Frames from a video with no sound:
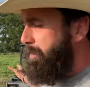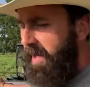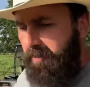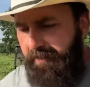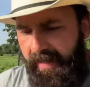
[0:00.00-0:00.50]

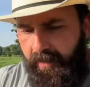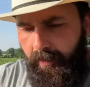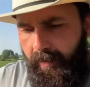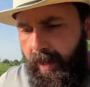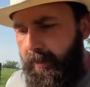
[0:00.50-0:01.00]
been feeding
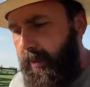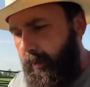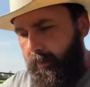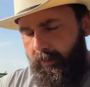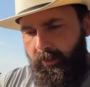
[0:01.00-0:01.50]
around
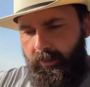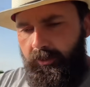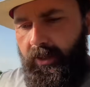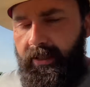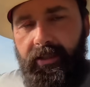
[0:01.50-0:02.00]
here,
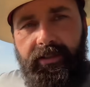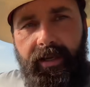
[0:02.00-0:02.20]
trying to get the